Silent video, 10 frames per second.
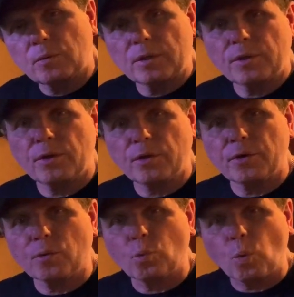with
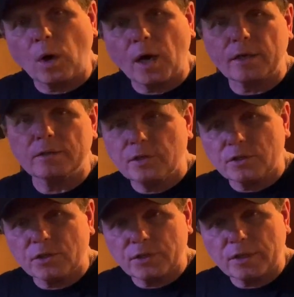here wanted to
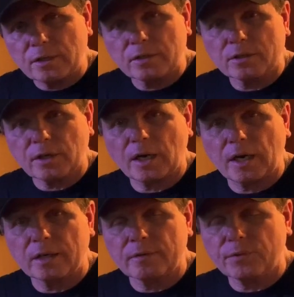see this
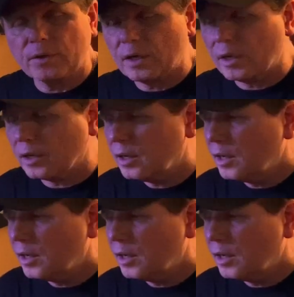kind of thing,